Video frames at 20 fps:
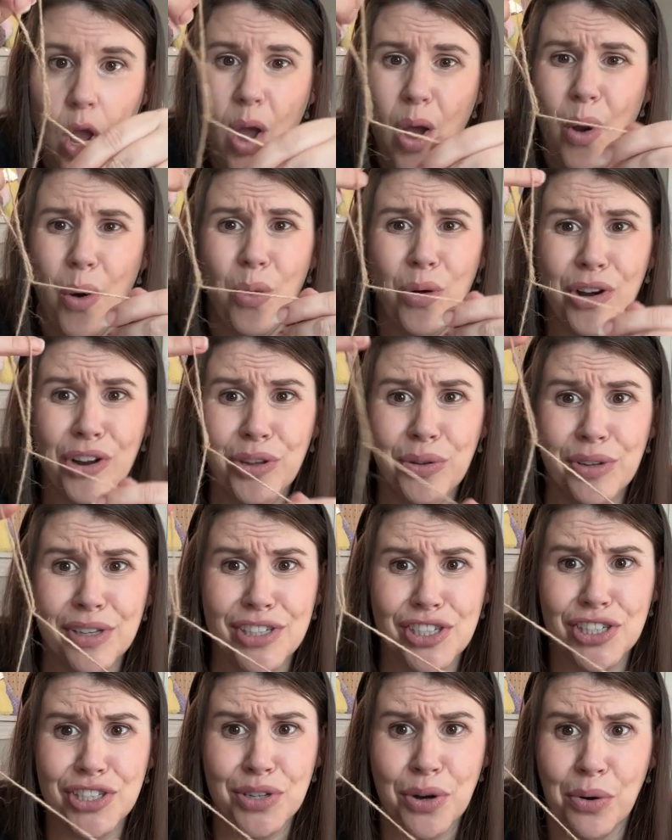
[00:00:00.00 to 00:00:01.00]
or you can
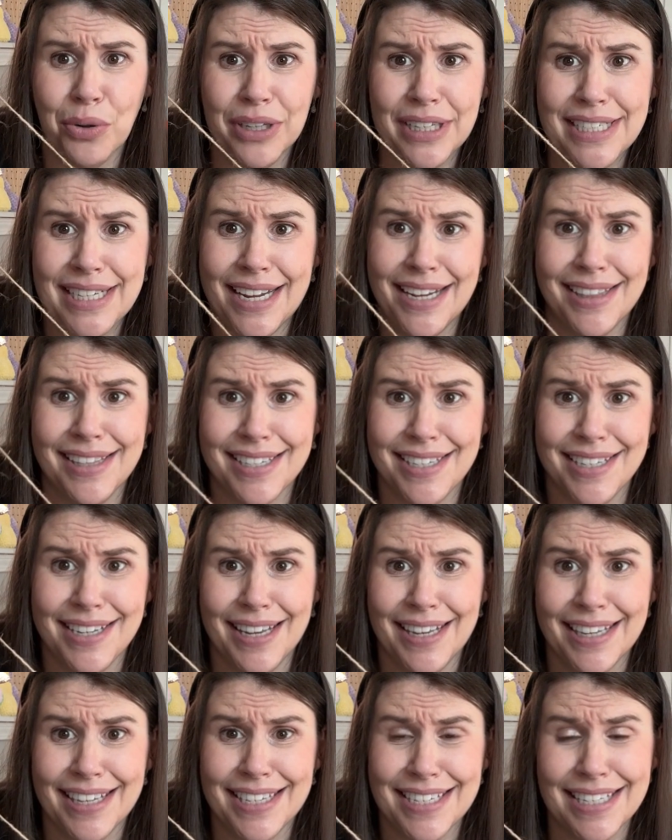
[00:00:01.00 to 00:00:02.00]
just totally take the
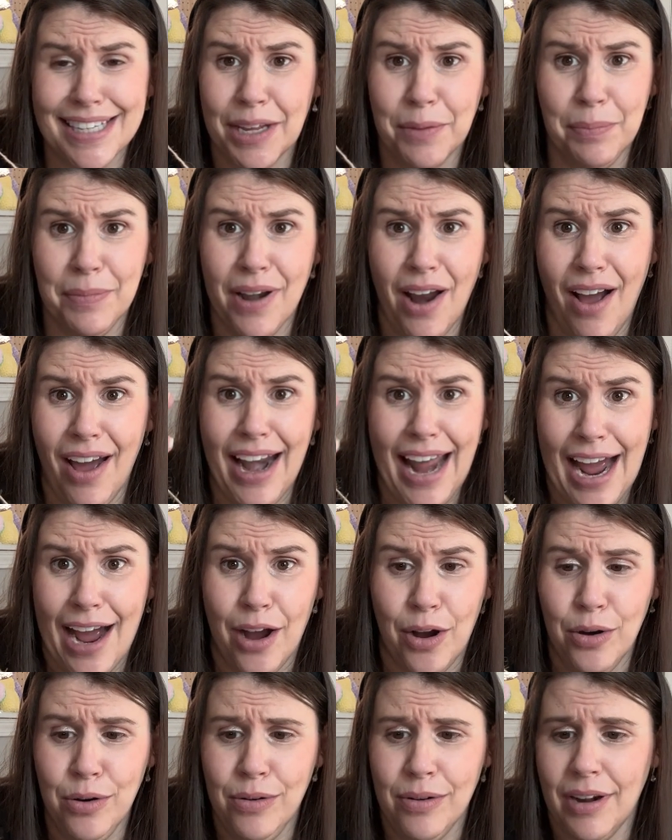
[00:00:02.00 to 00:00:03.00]
slip knot
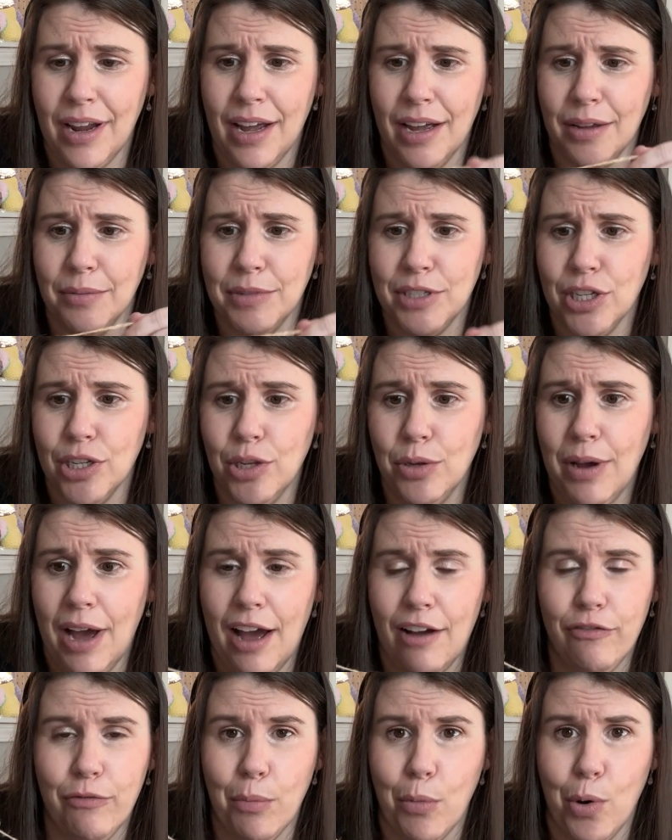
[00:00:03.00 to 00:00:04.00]
out so you
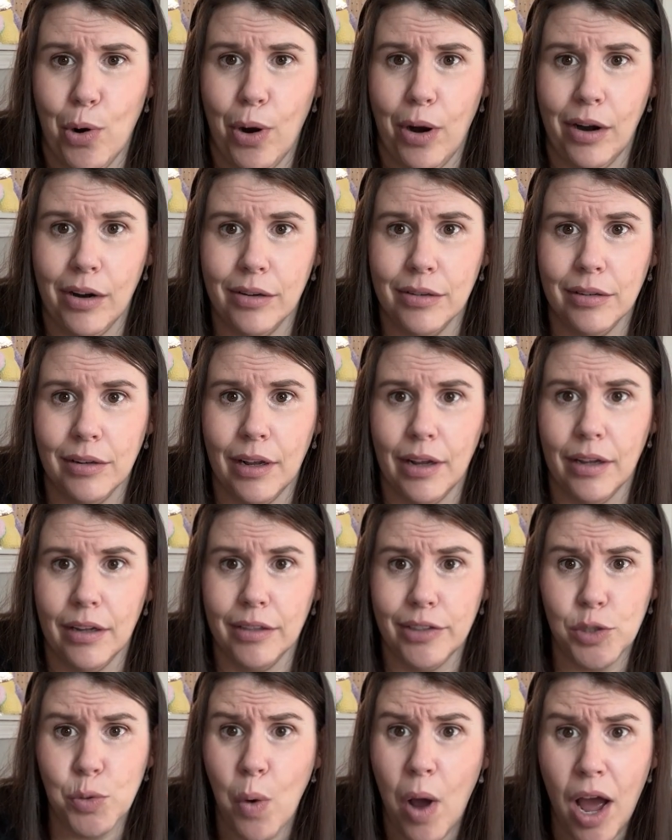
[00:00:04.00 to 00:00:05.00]
have more
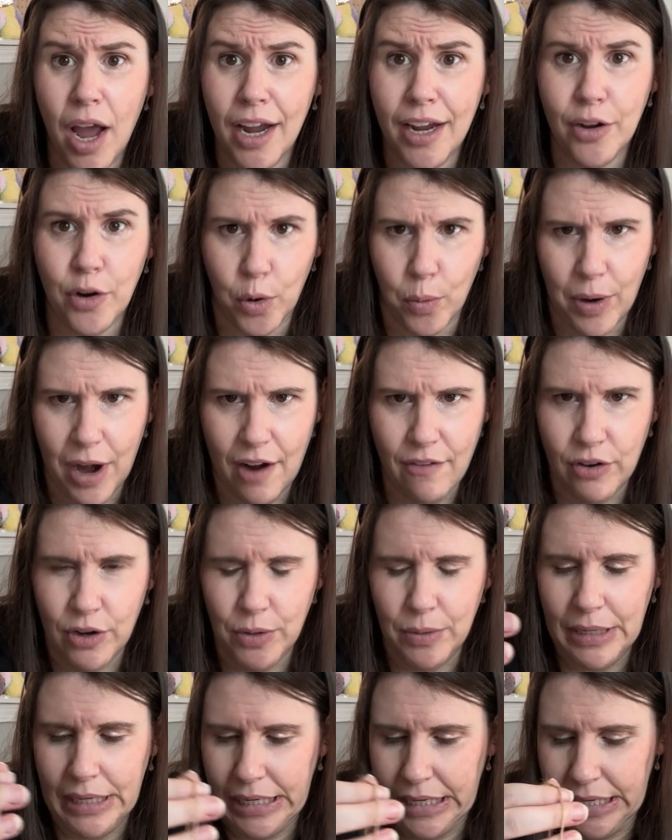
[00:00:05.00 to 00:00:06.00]
twine or whatever you
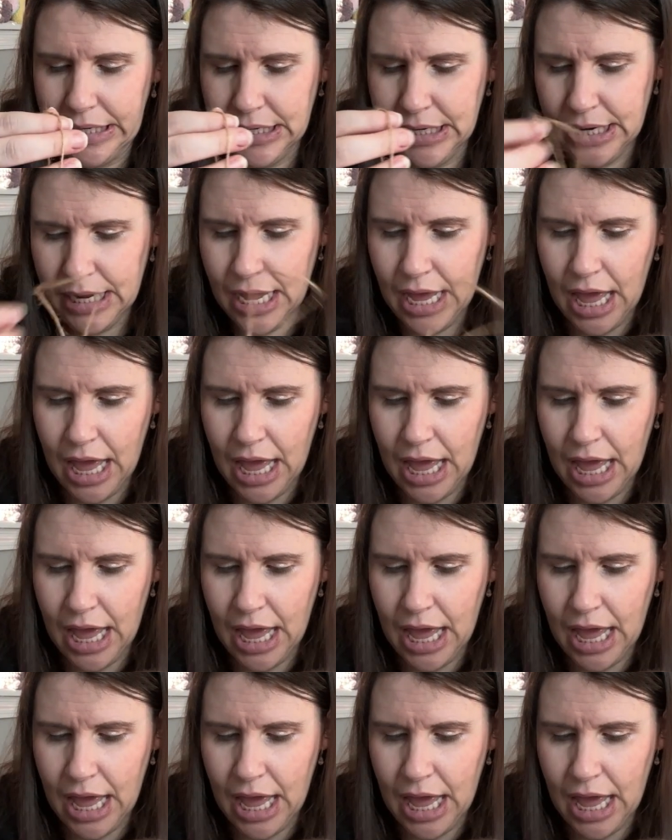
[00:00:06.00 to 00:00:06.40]
need.